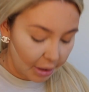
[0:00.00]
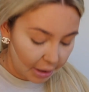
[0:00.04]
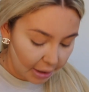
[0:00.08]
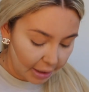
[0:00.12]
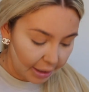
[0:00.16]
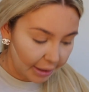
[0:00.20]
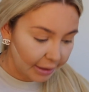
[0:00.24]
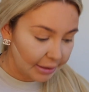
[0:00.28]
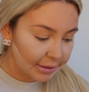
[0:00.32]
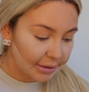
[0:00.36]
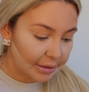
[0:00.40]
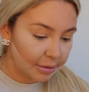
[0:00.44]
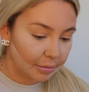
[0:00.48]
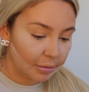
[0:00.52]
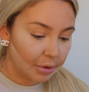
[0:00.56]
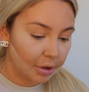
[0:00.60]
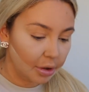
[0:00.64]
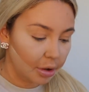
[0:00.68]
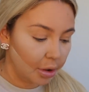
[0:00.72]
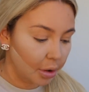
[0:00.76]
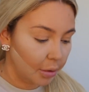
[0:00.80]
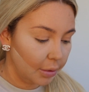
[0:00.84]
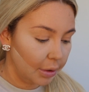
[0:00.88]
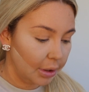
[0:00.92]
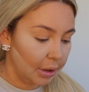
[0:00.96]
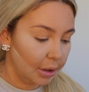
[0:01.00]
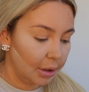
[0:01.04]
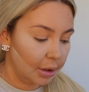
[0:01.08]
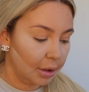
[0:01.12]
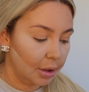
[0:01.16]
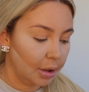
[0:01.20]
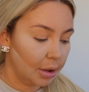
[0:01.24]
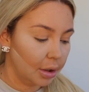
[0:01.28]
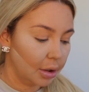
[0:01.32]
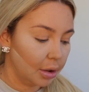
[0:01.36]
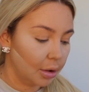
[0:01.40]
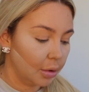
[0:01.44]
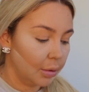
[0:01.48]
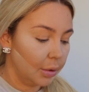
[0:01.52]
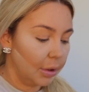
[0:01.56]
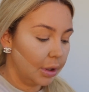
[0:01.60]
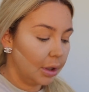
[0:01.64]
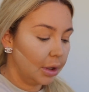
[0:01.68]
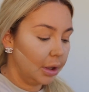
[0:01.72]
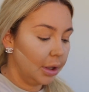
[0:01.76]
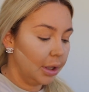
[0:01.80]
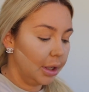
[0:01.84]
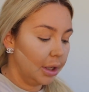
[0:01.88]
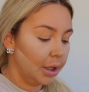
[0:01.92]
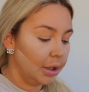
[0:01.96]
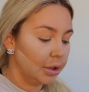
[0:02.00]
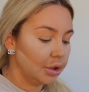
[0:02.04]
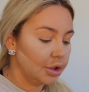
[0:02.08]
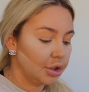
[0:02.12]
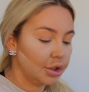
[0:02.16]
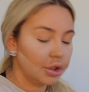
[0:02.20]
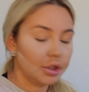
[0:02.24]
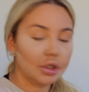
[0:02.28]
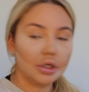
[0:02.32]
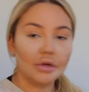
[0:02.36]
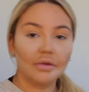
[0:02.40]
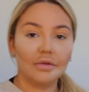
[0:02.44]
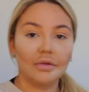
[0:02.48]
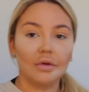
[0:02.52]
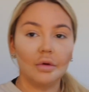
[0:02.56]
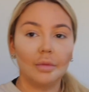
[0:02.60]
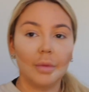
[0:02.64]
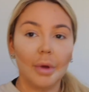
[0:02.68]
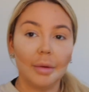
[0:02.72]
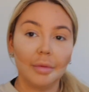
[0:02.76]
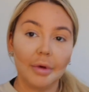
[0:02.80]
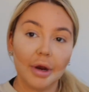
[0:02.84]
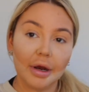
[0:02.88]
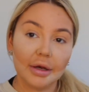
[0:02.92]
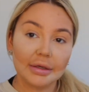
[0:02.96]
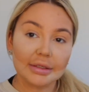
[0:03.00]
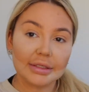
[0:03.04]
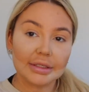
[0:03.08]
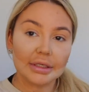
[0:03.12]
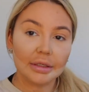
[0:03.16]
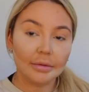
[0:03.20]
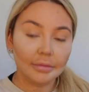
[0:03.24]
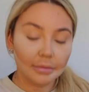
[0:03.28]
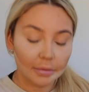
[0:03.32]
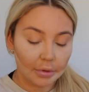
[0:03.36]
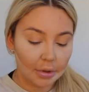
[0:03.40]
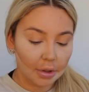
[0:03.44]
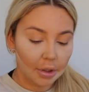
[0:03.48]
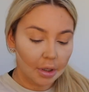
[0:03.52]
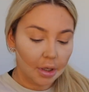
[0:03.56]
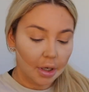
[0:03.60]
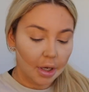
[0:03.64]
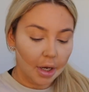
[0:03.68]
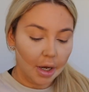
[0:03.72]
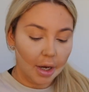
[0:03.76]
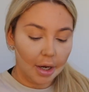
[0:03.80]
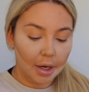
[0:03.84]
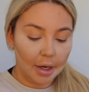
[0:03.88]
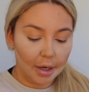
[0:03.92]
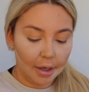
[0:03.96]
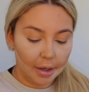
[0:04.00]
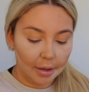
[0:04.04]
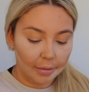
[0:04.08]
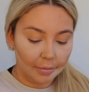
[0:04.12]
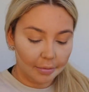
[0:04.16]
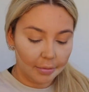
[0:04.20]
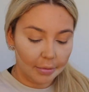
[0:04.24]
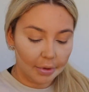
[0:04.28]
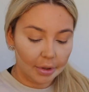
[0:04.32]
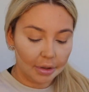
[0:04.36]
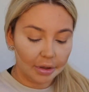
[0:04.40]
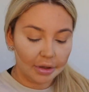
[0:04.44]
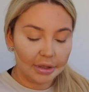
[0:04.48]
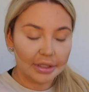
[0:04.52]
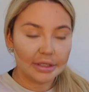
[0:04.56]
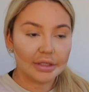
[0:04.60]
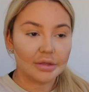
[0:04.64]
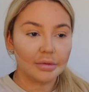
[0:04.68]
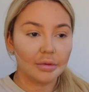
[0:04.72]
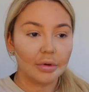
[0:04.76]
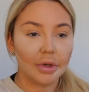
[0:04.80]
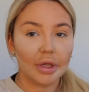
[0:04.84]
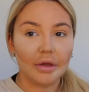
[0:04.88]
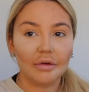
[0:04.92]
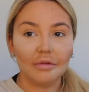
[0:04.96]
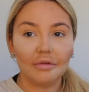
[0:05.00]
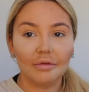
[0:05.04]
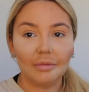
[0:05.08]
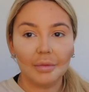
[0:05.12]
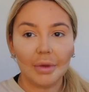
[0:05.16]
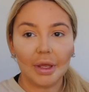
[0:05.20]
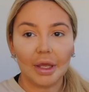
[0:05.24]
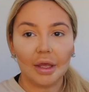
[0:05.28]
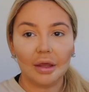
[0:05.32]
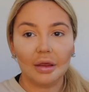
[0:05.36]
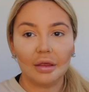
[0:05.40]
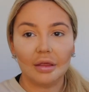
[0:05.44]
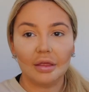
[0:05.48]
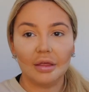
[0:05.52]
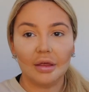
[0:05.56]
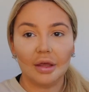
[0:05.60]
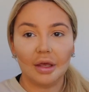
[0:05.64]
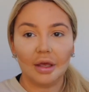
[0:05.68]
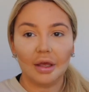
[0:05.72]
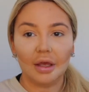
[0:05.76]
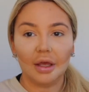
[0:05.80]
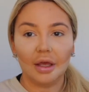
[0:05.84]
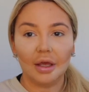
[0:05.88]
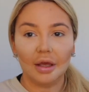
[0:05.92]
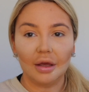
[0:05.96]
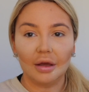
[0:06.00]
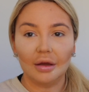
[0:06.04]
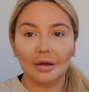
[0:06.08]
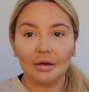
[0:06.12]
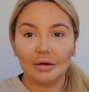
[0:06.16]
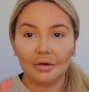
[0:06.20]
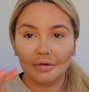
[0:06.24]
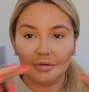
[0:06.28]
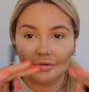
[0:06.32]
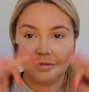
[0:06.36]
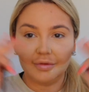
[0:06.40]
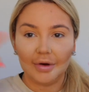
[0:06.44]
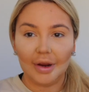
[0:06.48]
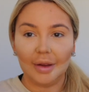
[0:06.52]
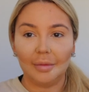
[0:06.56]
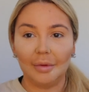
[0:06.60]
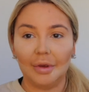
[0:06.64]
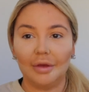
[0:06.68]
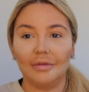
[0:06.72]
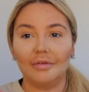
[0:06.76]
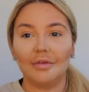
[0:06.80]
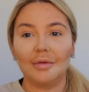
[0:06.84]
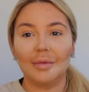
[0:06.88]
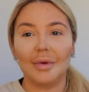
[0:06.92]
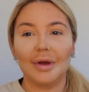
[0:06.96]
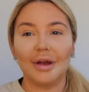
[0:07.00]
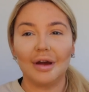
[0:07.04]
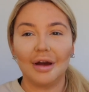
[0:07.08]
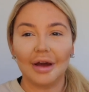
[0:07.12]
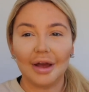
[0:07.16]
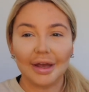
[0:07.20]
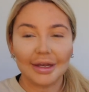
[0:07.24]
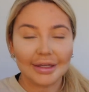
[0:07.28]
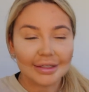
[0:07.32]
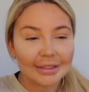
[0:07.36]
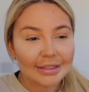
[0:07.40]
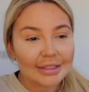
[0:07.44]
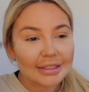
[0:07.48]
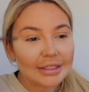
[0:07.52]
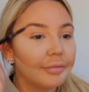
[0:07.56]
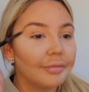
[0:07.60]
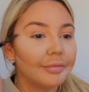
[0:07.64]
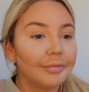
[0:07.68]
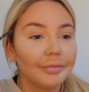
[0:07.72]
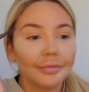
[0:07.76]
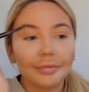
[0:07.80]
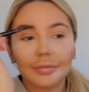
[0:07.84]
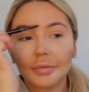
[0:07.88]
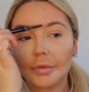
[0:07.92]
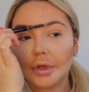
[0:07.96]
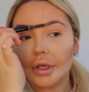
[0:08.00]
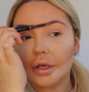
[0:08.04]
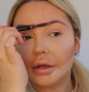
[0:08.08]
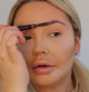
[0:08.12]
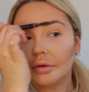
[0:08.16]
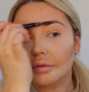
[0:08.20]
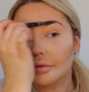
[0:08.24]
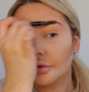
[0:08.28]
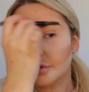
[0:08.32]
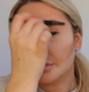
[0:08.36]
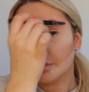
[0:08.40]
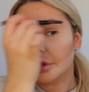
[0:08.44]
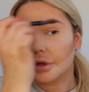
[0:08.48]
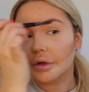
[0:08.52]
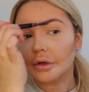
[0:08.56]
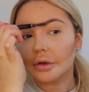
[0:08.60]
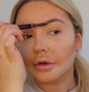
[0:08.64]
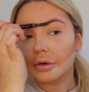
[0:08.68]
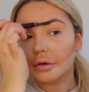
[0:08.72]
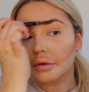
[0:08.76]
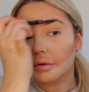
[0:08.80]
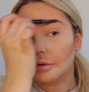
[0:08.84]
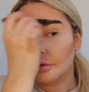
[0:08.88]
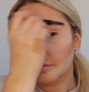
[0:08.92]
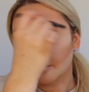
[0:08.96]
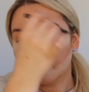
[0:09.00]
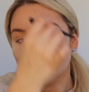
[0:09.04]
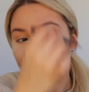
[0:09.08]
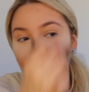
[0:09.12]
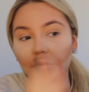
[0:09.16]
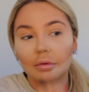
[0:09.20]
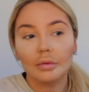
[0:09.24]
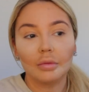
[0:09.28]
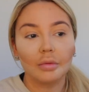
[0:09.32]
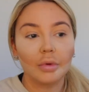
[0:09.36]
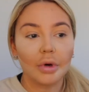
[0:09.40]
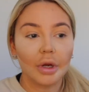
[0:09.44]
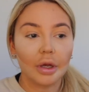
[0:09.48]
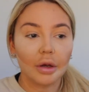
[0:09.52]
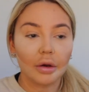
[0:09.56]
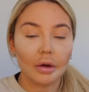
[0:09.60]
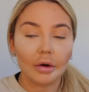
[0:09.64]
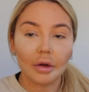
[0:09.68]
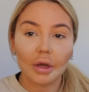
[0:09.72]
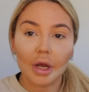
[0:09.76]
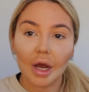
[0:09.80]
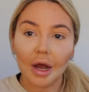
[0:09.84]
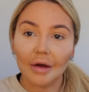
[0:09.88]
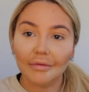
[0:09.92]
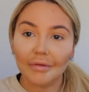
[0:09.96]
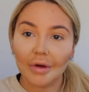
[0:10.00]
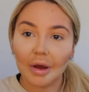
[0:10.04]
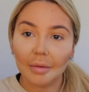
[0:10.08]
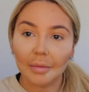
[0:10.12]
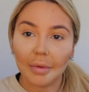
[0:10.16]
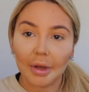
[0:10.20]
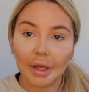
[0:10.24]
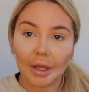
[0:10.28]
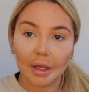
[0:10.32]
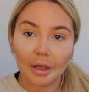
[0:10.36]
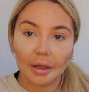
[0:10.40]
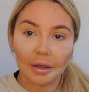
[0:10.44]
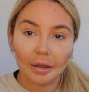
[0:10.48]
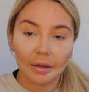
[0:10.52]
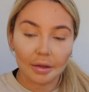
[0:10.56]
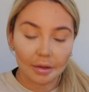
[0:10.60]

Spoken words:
Next I'm going to go in quickly and just fill my brows in. This will give me the framing for my eyes, and also when I go to carve out my